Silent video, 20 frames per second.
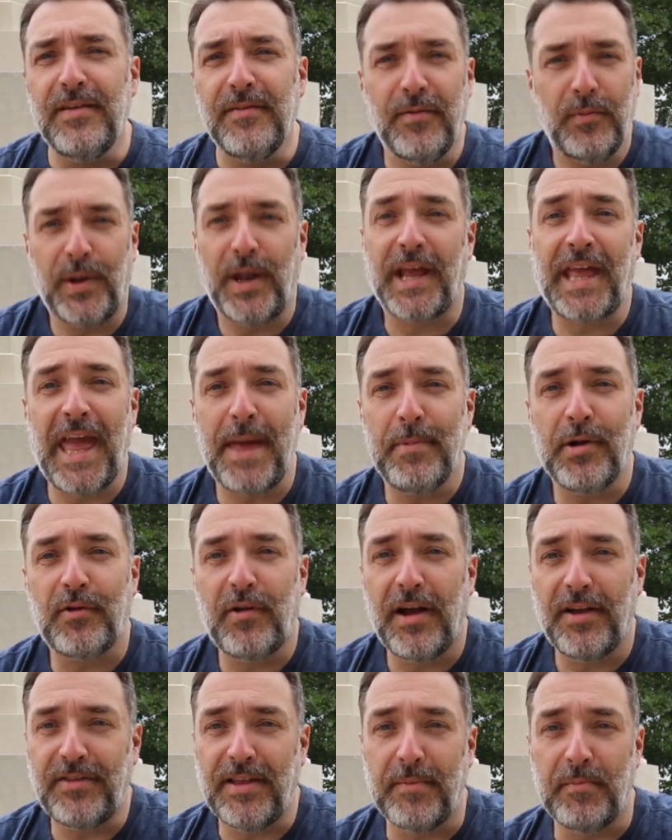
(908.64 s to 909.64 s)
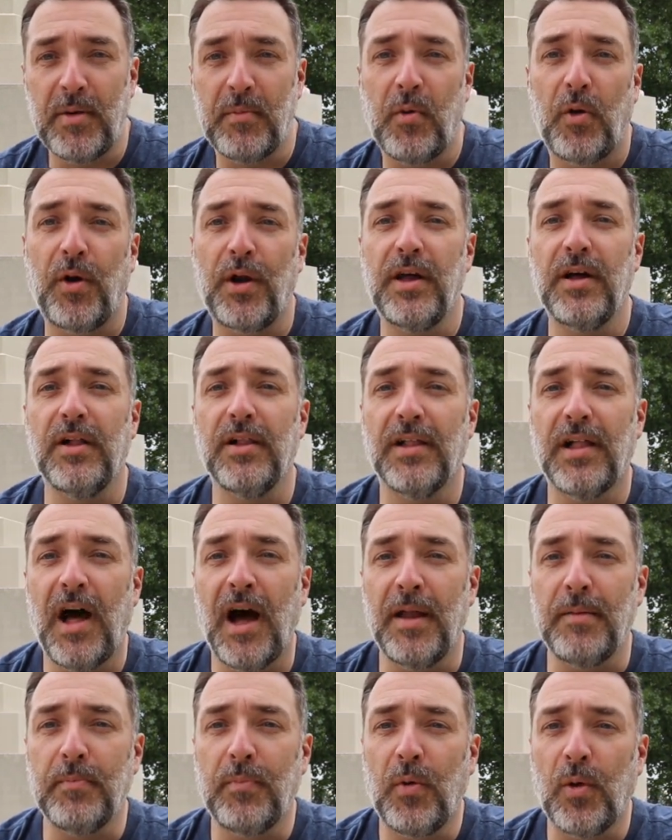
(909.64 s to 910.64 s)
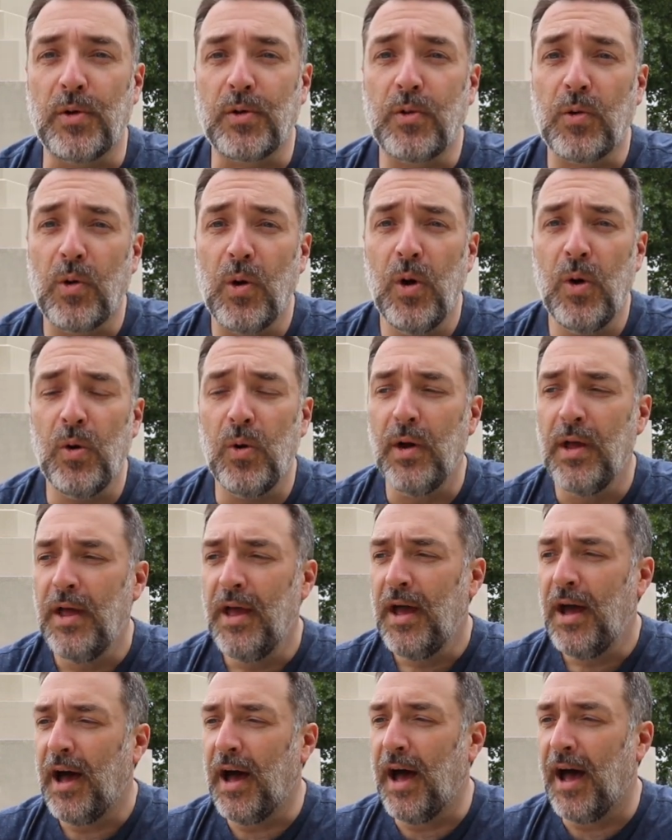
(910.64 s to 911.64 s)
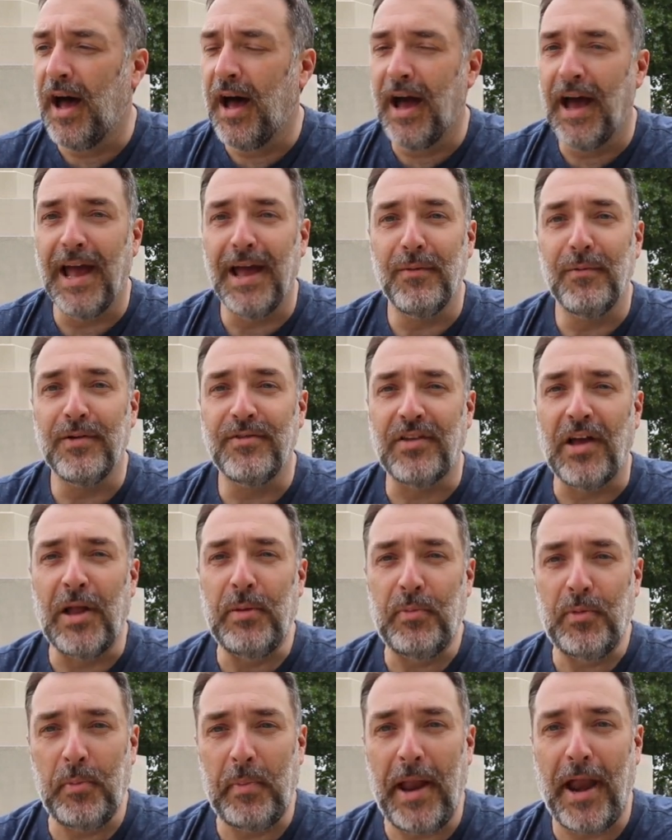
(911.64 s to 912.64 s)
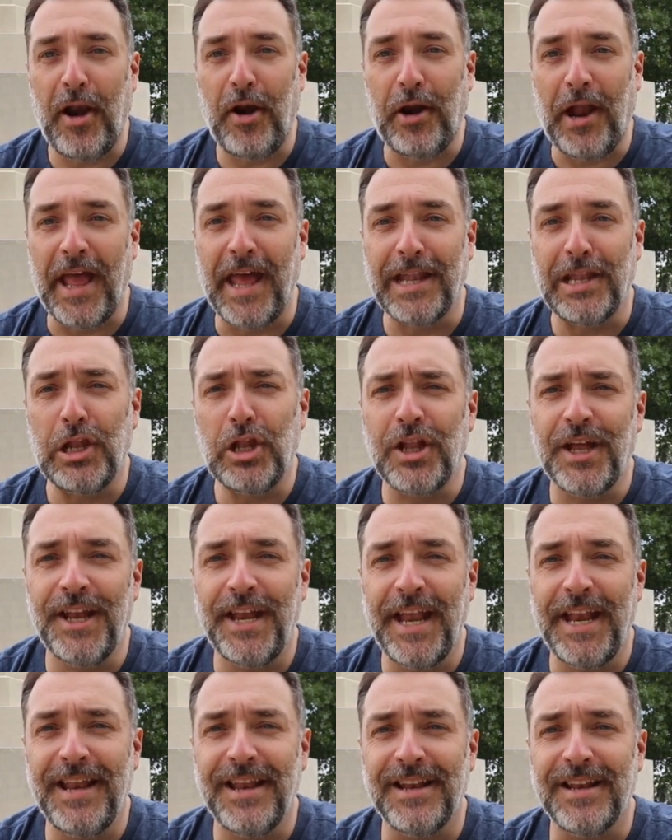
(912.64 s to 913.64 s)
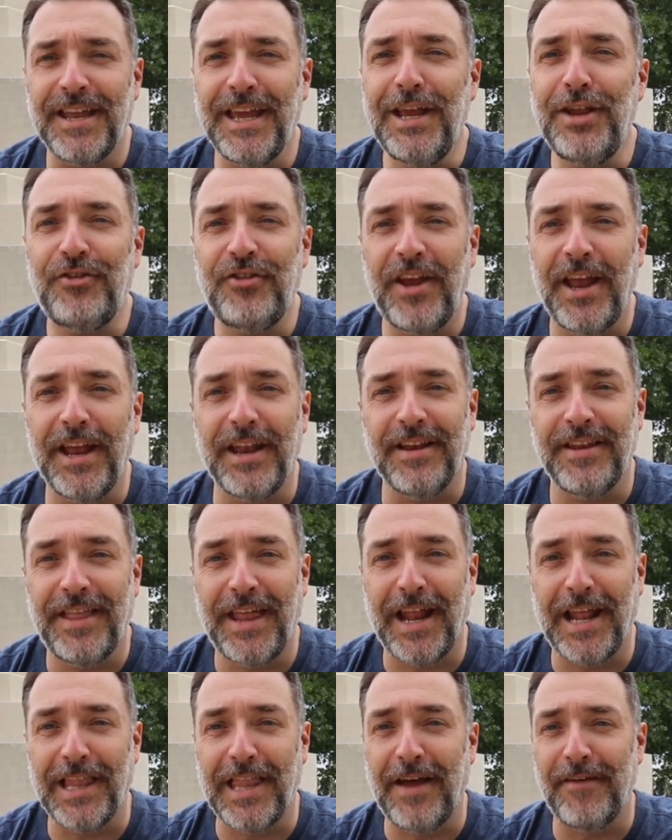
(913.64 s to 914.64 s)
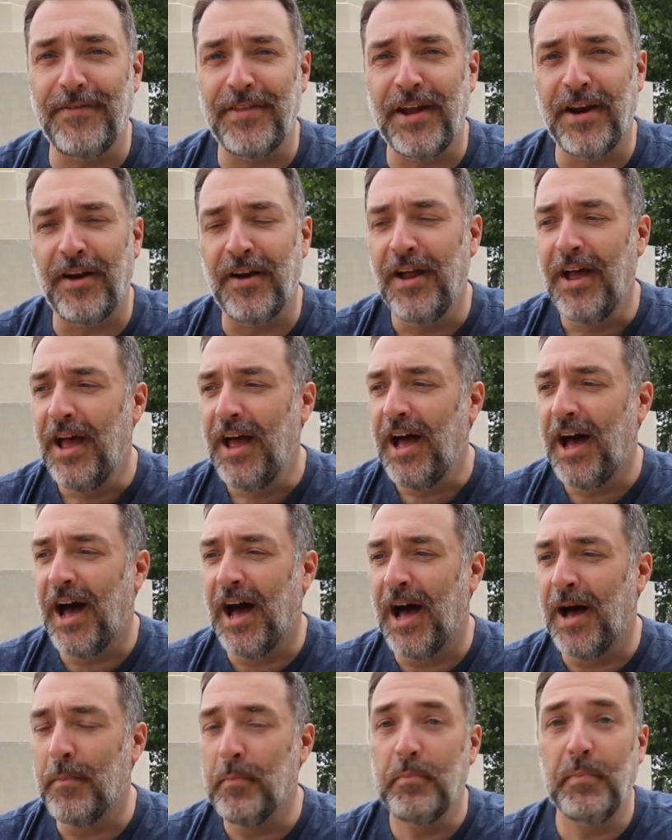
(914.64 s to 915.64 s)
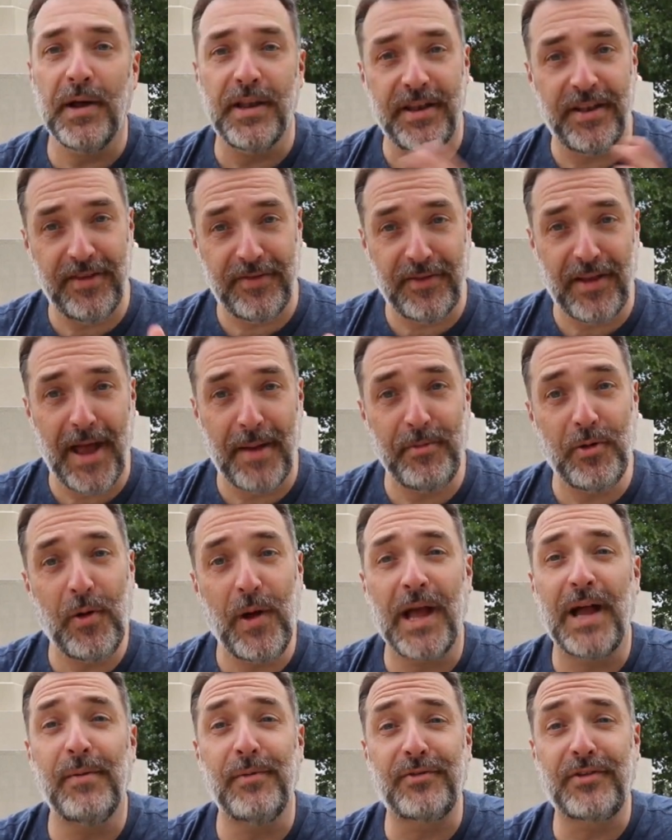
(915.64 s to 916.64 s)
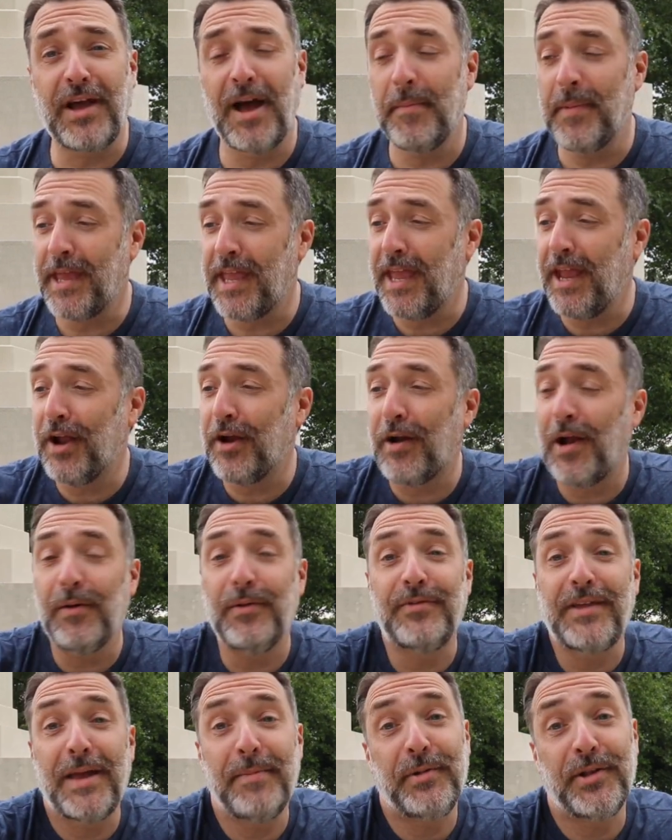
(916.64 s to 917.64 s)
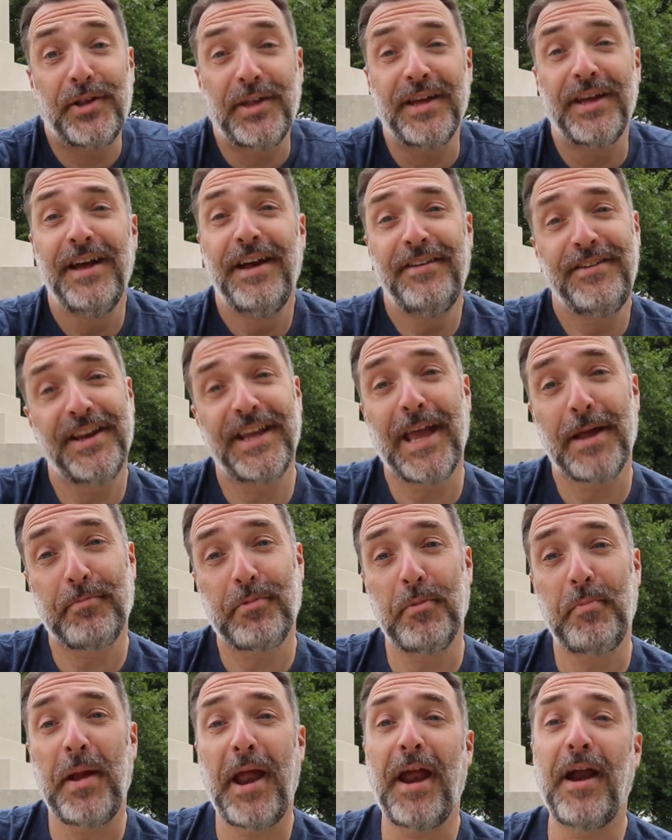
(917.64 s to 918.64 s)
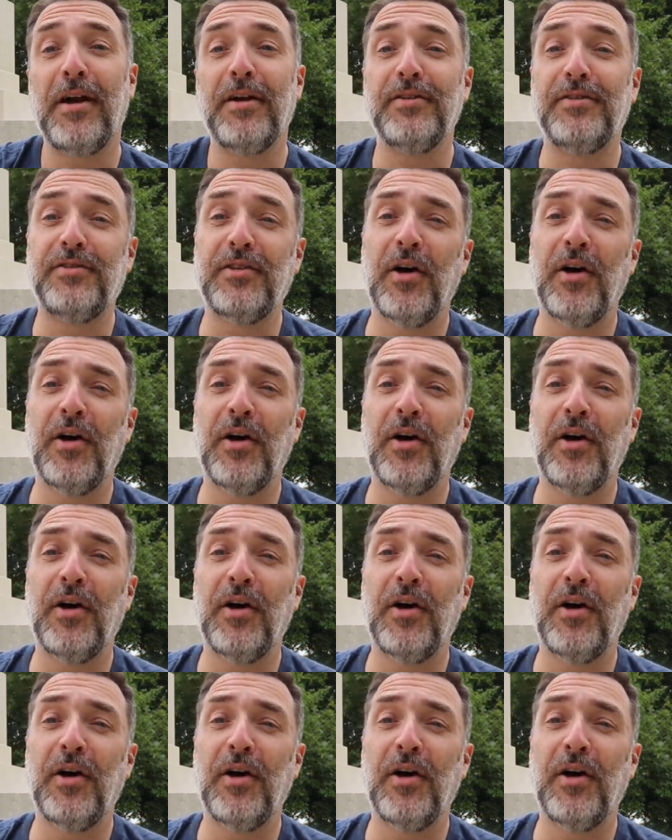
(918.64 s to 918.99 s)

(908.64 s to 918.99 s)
When I came across that memorial on I was unprepared. I had a little Canadian keychain that I left there, but this time, knowing I was coming here, I was able to get prepared.